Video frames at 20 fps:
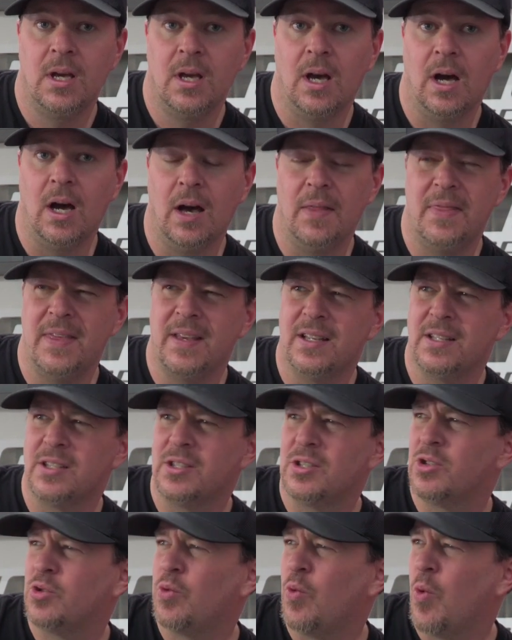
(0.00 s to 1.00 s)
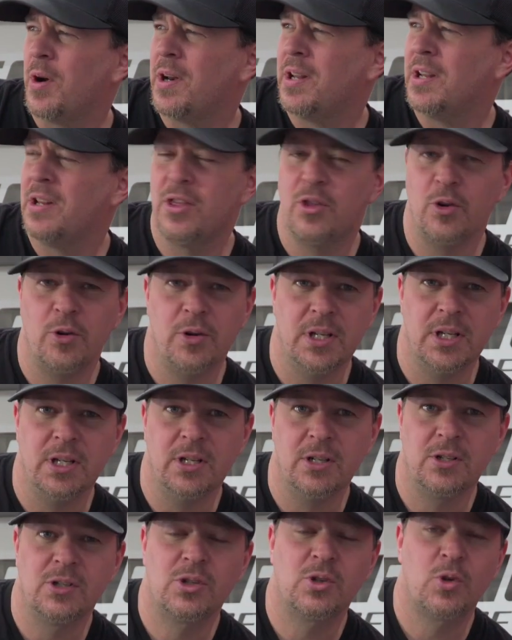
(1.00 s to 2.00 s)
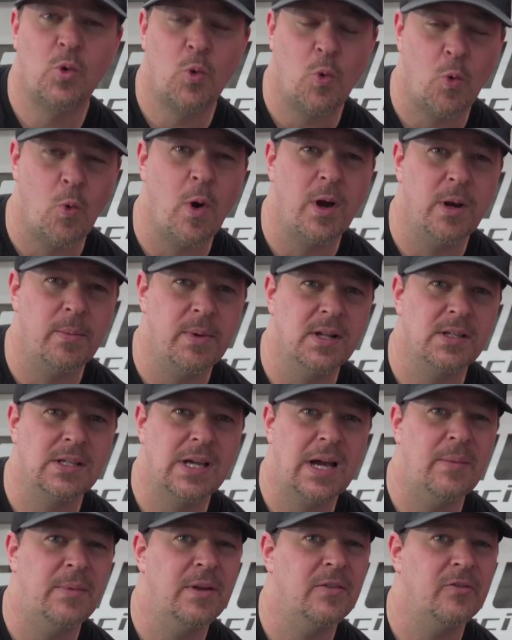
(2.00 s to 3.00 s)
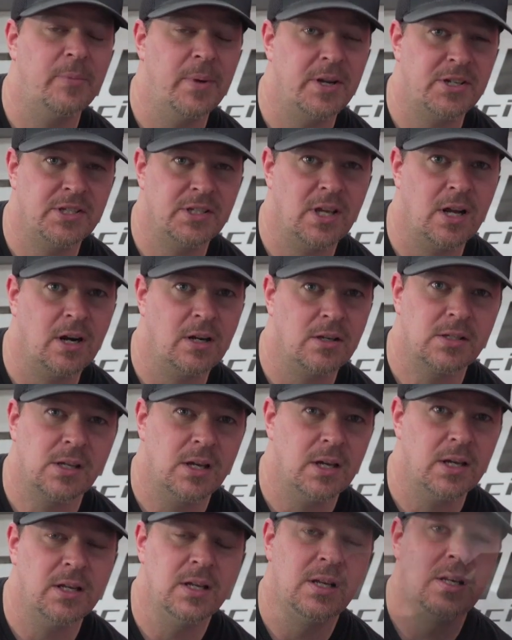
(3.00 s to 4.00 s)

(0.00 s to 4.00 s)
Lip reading: I think it's 20, 30 years, quite a bit of time. The information's on our site.